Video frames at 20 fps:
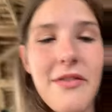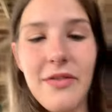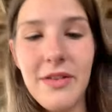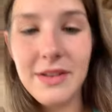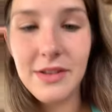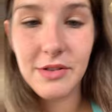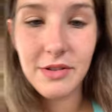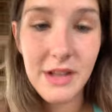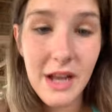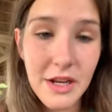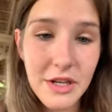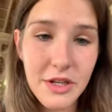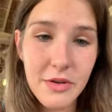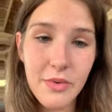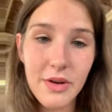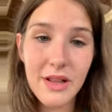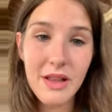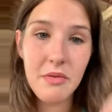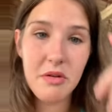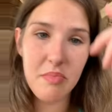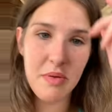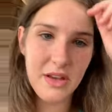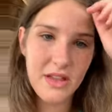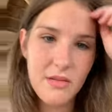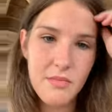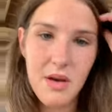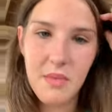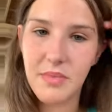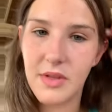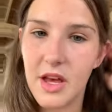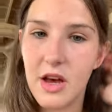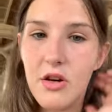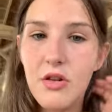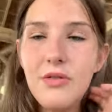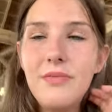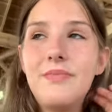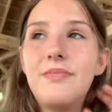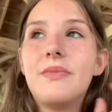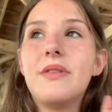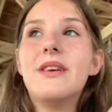lizards. She wouldn't let me pick them up
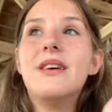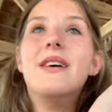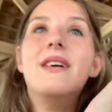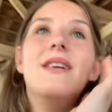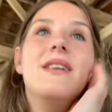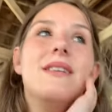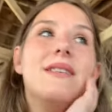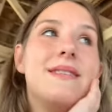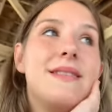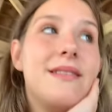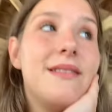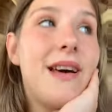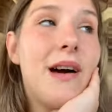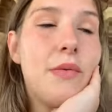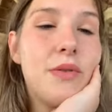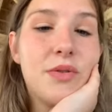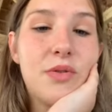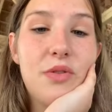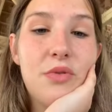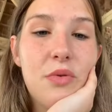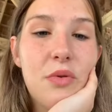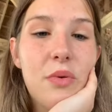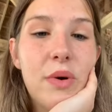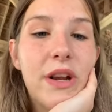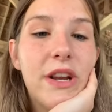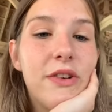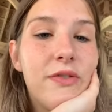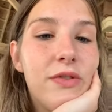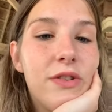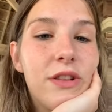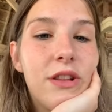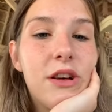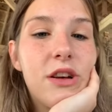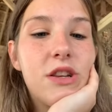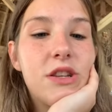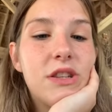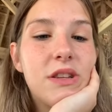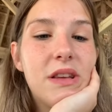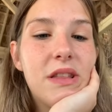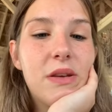though. so that was rude. We're waiting for
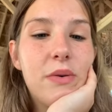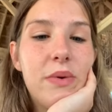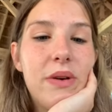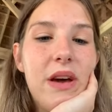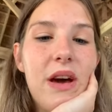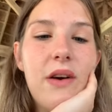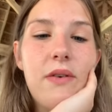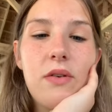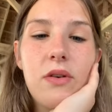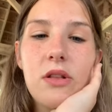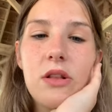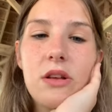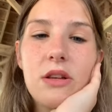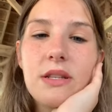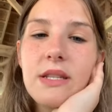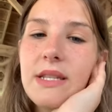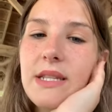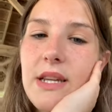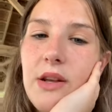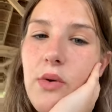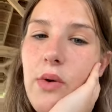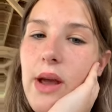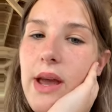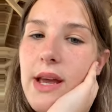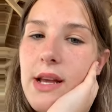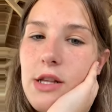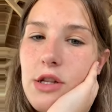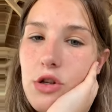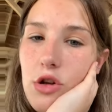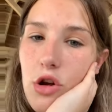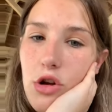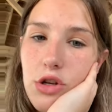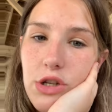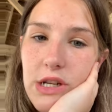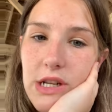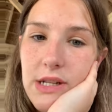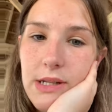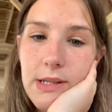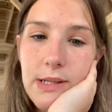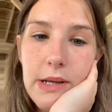lunch and then we have our little stingray
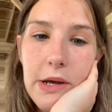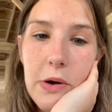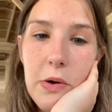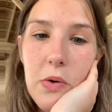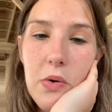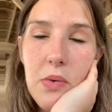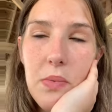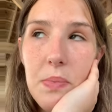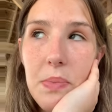excursion. So